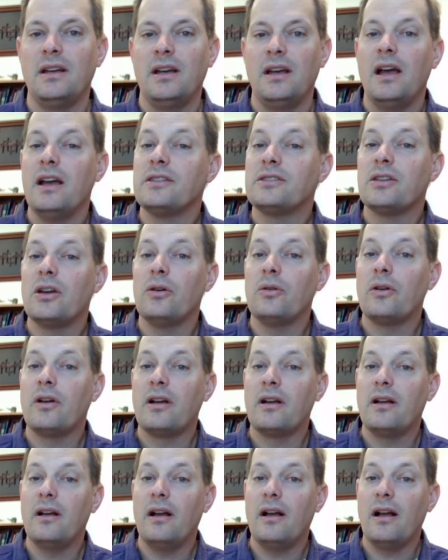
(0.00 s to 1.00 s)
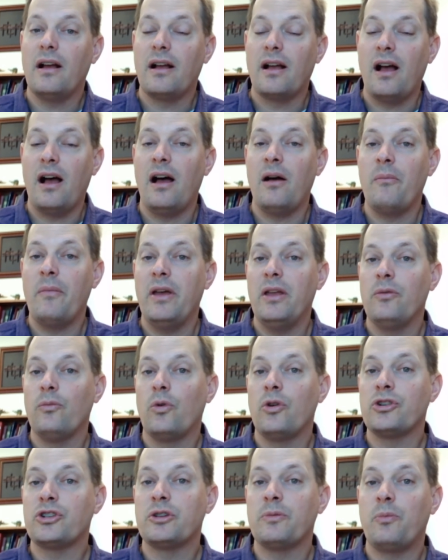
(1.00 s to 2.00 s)
And so come and
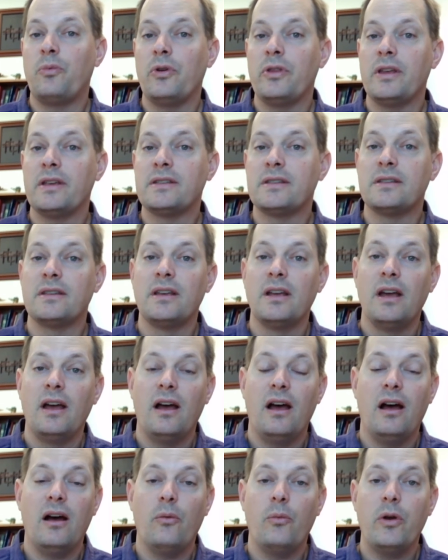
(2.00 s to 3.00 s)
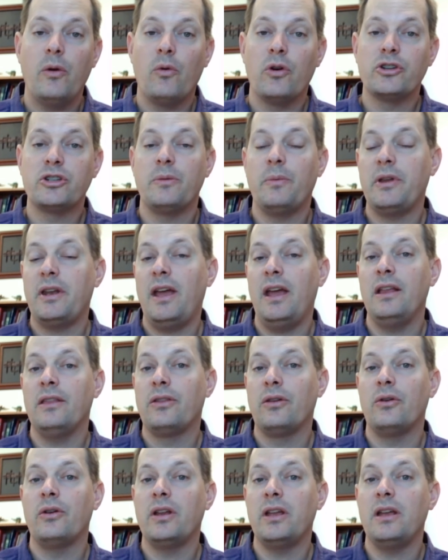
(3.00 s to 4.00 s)
worship with us. We worship at
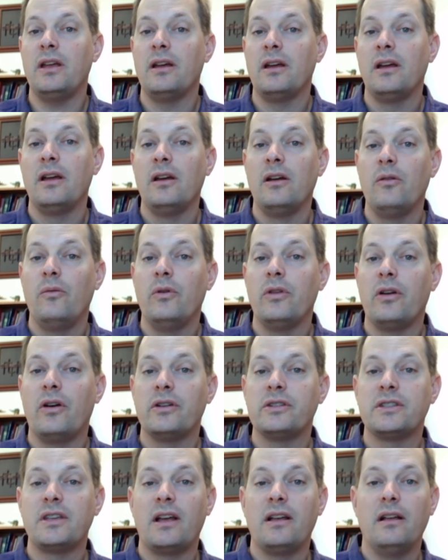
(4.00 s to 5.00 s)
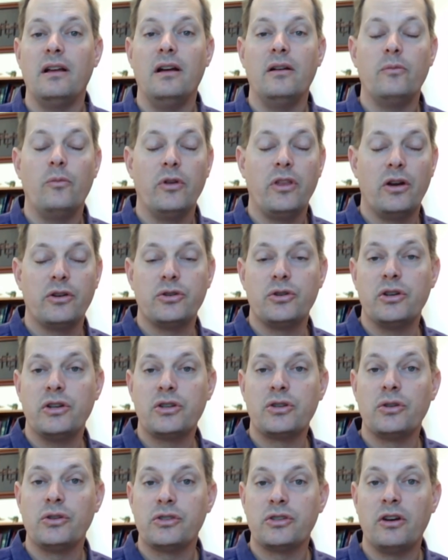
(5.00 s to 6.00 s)
8:30 with our
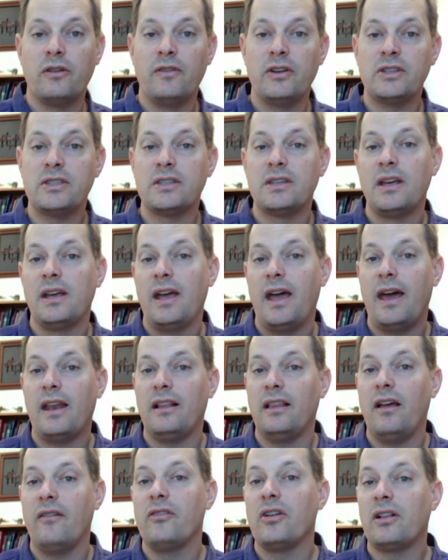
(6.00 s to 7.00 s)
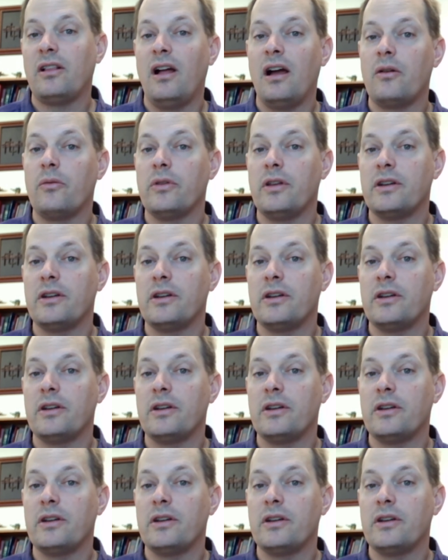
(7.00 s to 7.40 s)
traditional service, at 11 o'clock with our